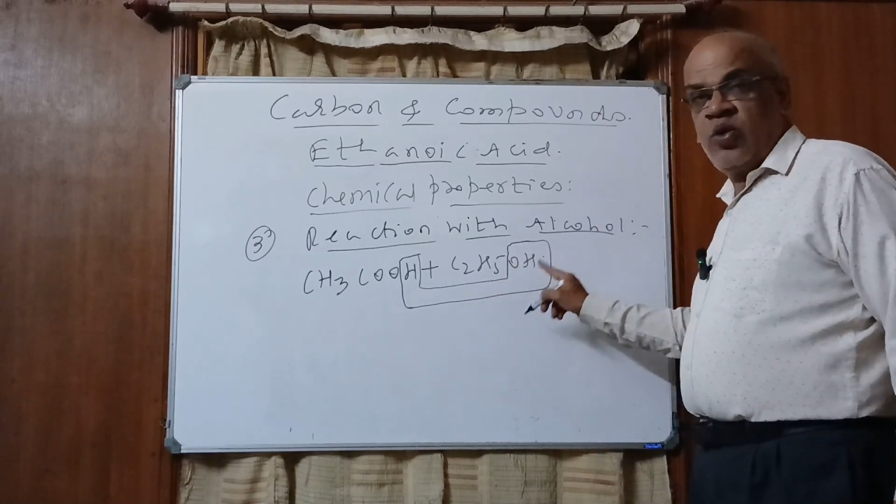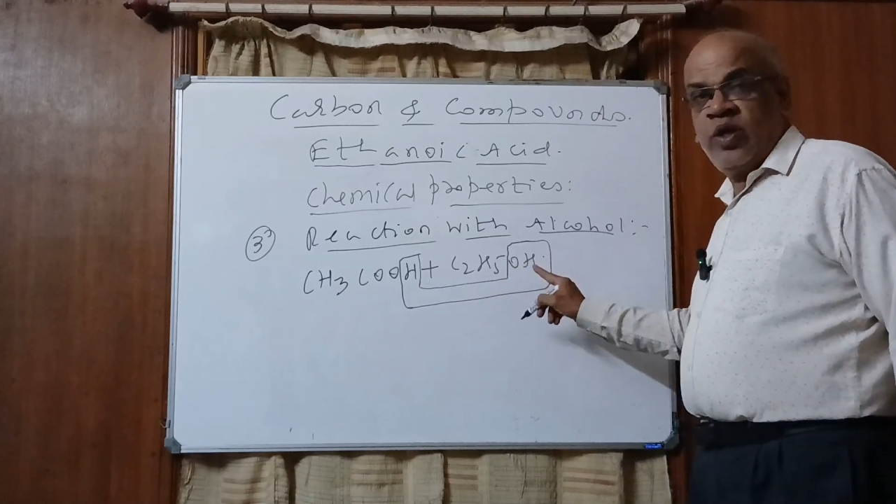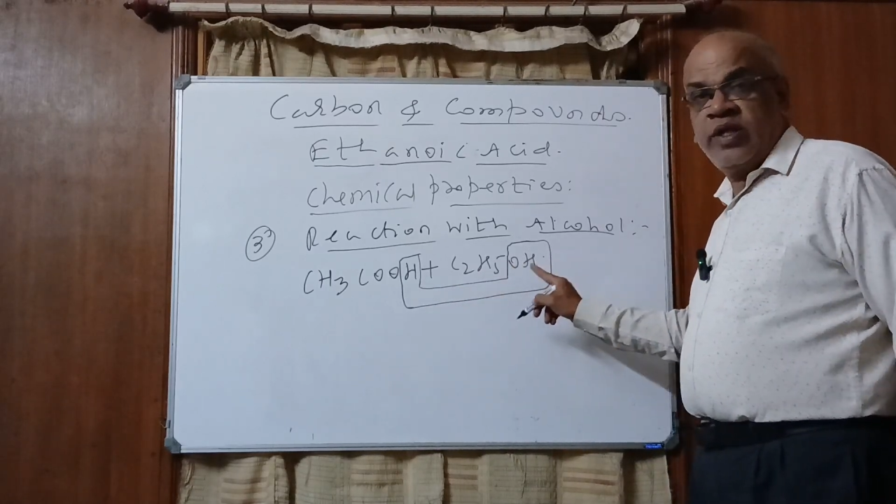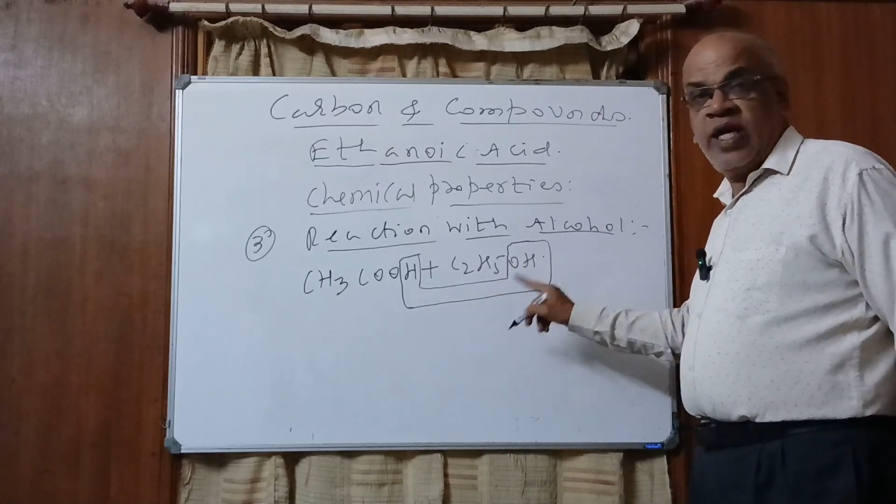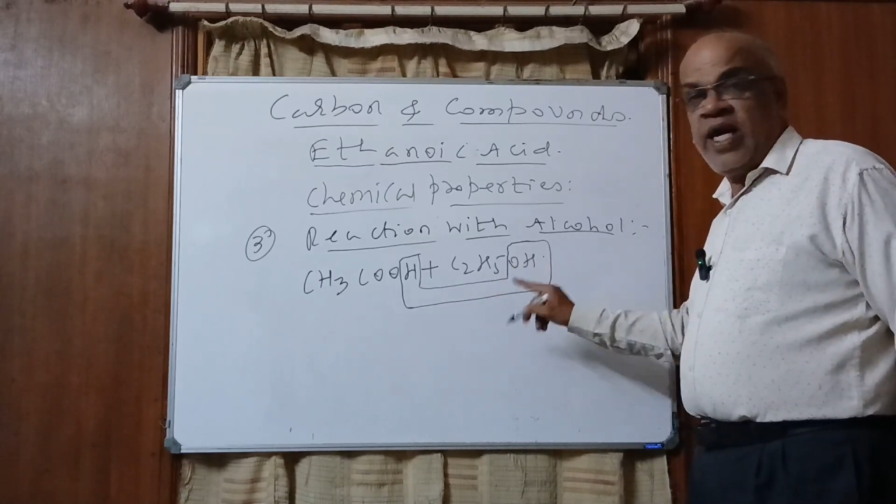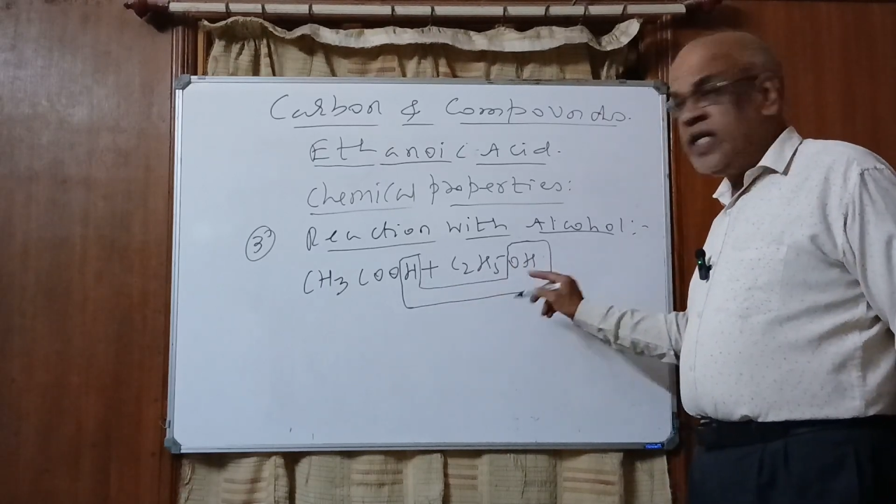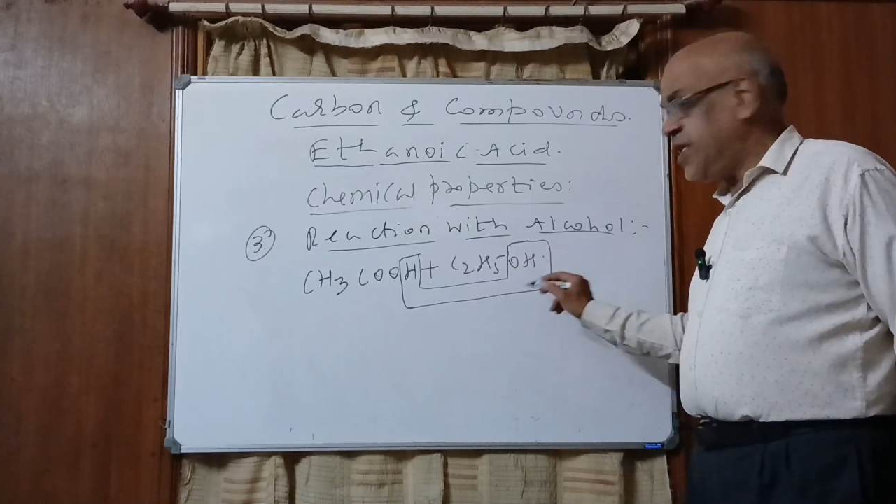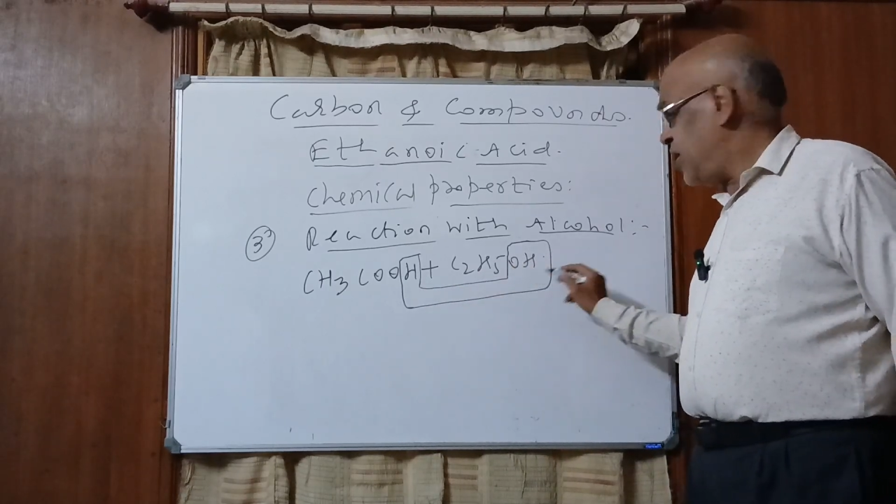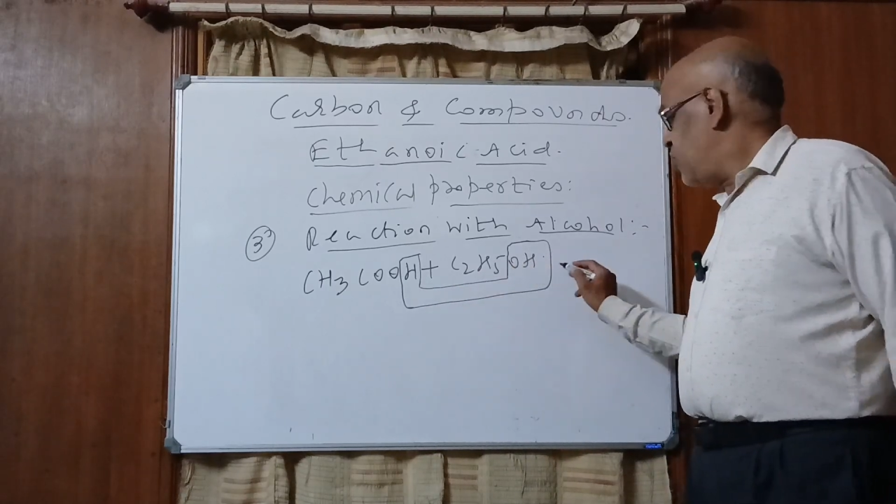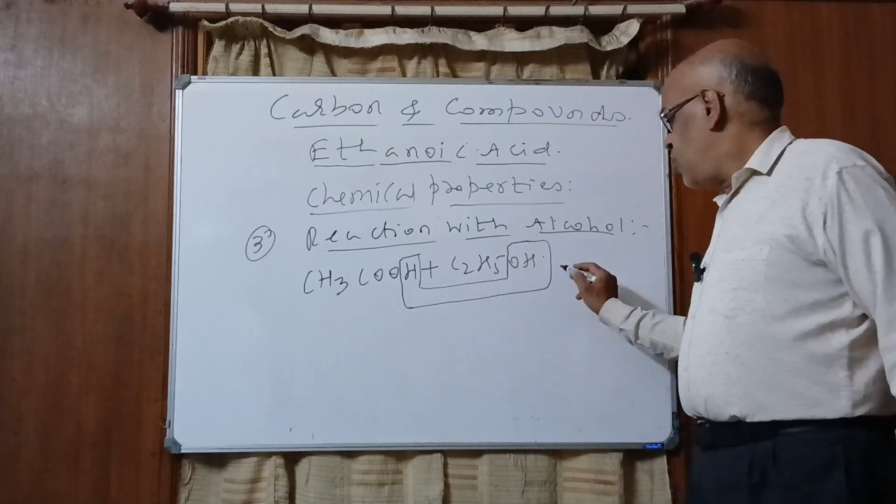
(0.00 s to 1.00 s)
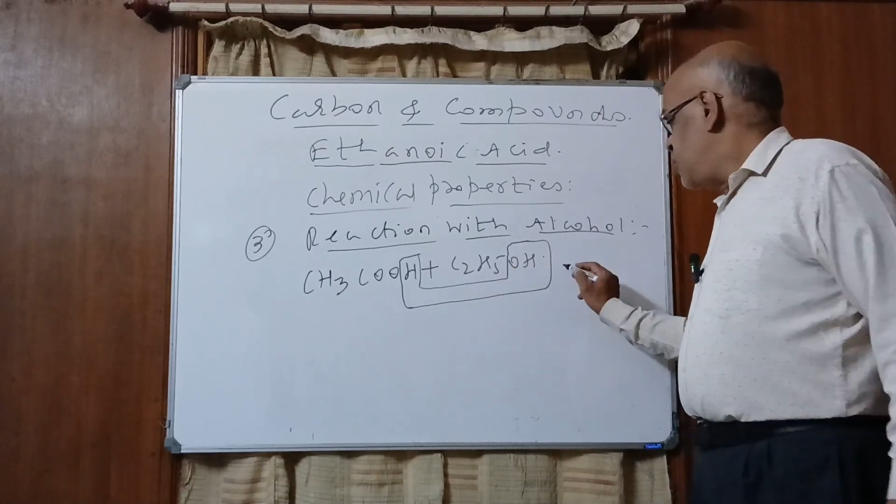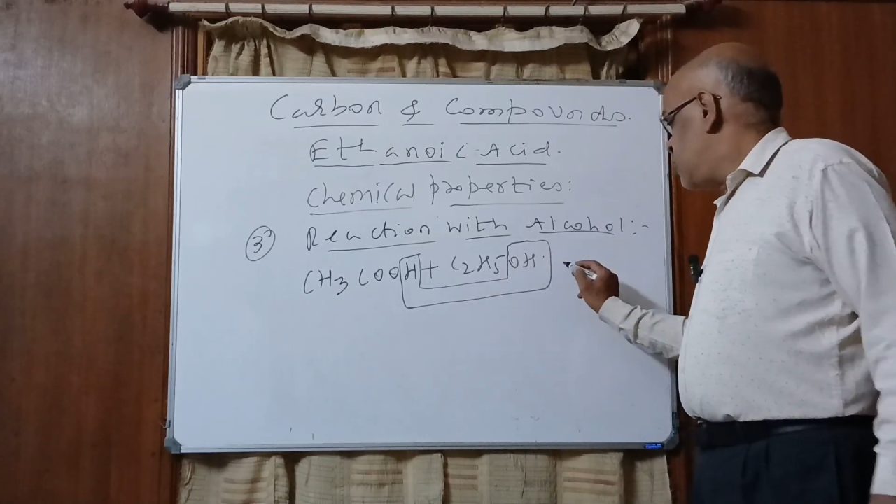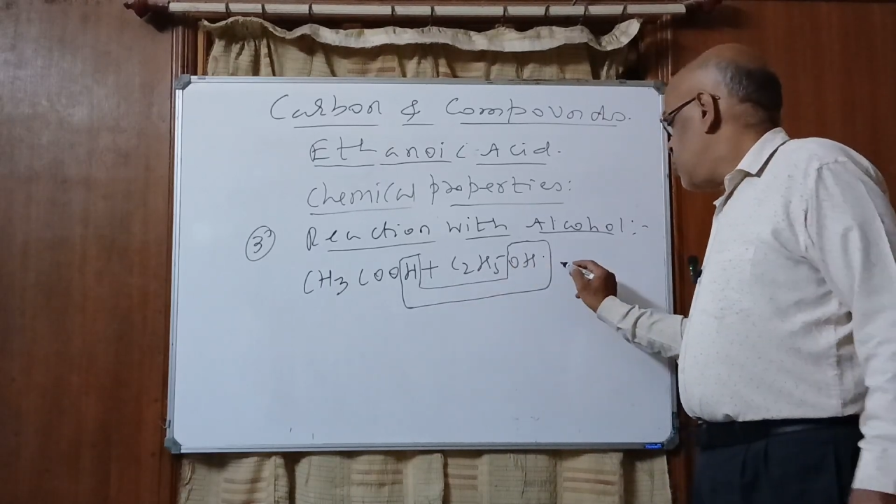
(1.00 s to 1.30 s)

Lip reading: OH. H and OH